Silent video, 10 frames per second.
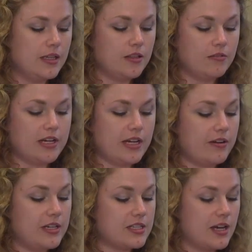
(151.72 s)
The red
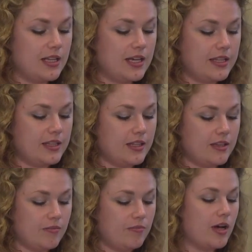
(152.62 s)
areas highlight
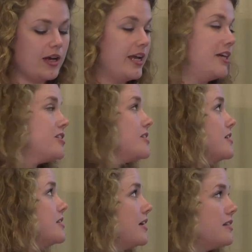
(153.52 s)
the high
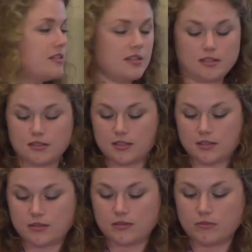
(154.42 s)
HCC
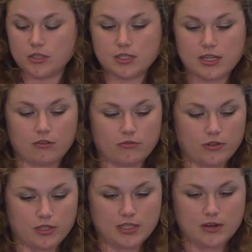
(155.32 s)
incidence, which is our
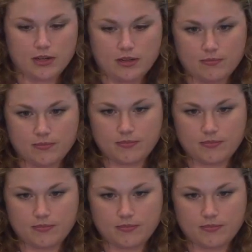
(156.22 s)
focus area.